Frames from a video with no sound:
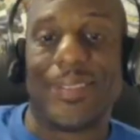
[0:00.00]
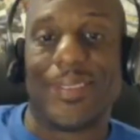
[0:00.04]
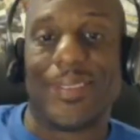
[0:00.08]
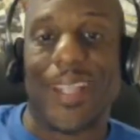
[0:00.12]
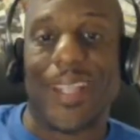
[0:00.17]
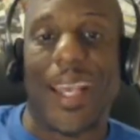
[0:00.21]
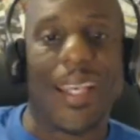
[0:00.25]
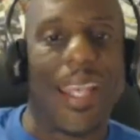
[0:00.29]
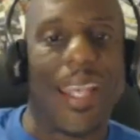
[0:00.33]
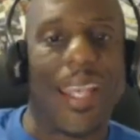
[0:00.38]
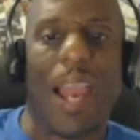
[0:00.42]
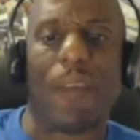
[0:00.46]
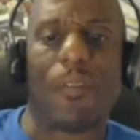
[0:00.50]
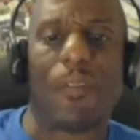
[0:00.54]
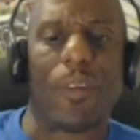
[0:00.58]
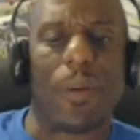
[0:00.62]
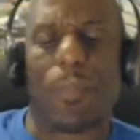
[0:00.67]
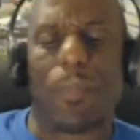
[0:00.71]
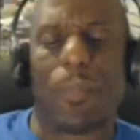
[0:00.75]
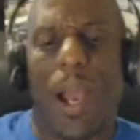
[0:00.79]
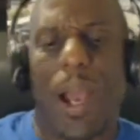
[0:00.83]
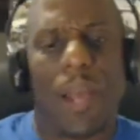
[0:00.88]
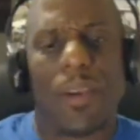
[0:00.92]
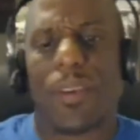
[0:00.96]
that Catherine
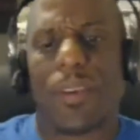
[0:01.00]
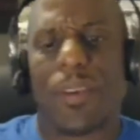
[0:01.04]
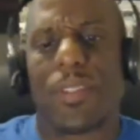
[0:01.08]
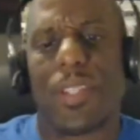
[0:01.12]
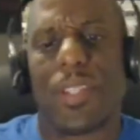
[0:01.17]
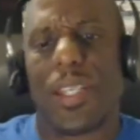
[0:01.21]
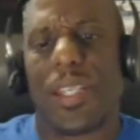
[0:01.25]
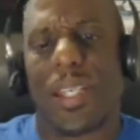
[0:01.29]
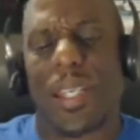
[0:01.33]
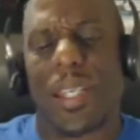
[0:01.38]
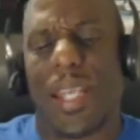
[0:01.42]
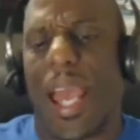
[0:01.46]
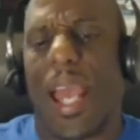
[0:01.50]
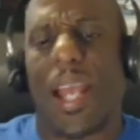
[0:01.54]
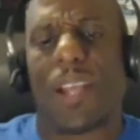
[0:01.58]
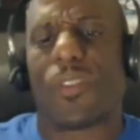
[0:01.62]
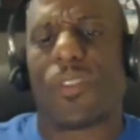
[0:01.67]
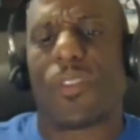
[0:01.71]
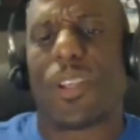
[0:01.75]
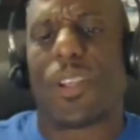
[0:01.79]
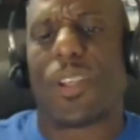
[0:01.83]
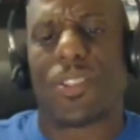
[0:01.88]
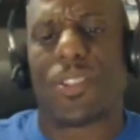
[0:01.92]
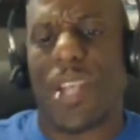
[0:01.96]
Ponder did an
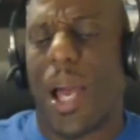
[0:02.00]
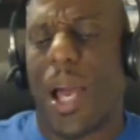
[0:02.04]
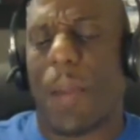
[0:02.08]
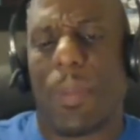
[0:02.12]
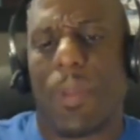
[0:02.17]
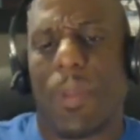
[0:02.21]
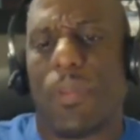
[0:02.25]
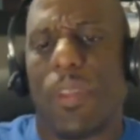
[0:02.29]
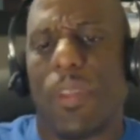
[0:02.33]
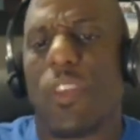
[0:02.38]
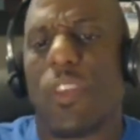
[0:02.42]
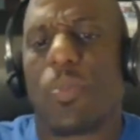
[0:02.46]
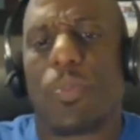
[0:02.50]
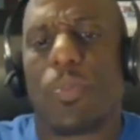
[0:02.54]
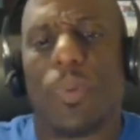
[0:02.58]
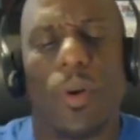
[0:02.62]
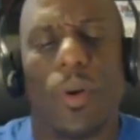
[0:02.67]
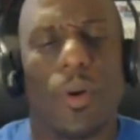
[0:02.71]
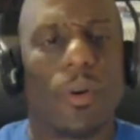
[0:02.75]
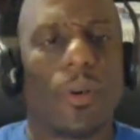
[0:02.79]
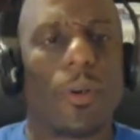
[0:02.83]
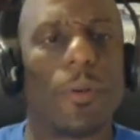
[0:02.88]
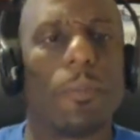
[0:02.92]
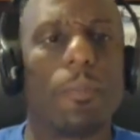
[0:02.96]
excellent job in this
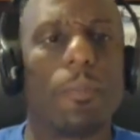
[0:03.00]
book